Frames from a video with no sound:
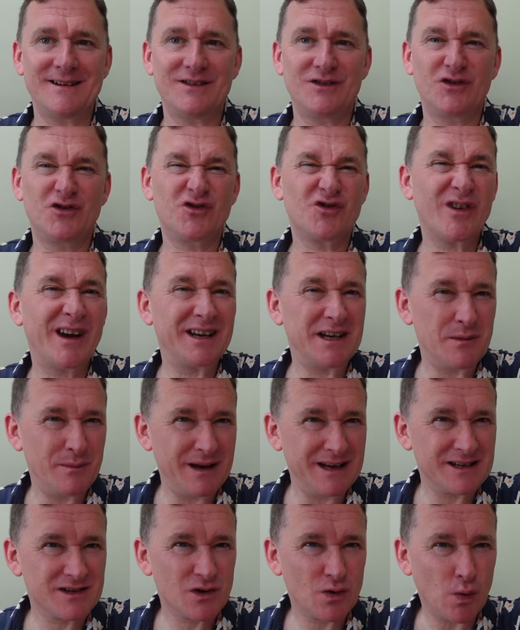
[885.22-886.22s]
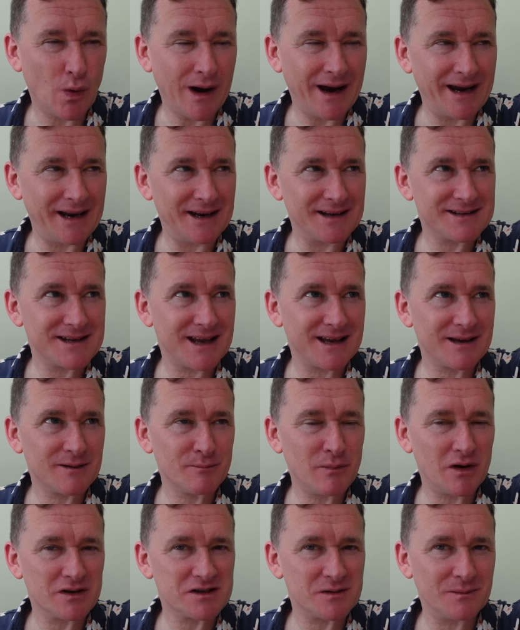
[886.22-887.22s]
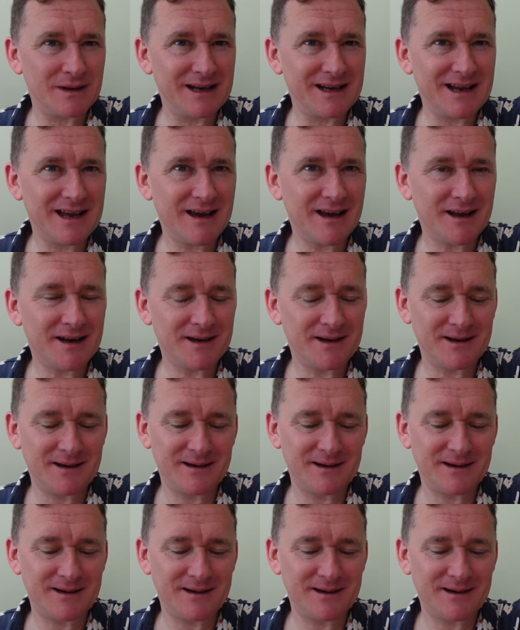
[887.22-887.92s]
trying to be as quiet as I possibly can.